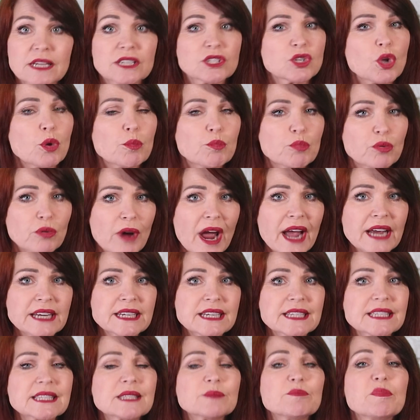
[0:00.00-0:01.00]
So
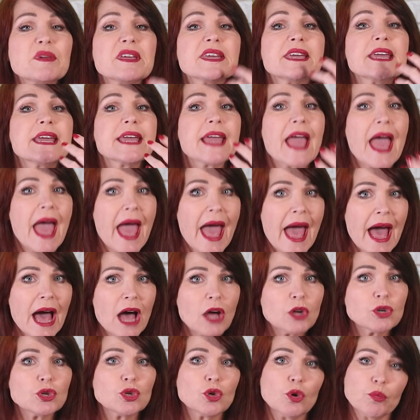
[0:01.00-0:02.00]
practice speaking
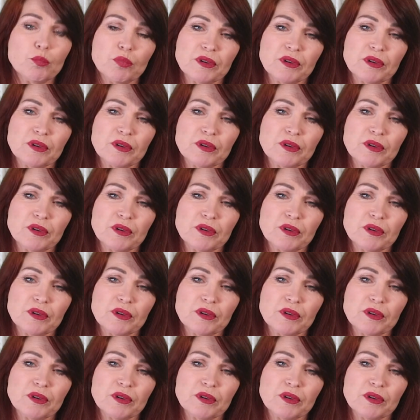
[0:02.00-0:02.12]
out your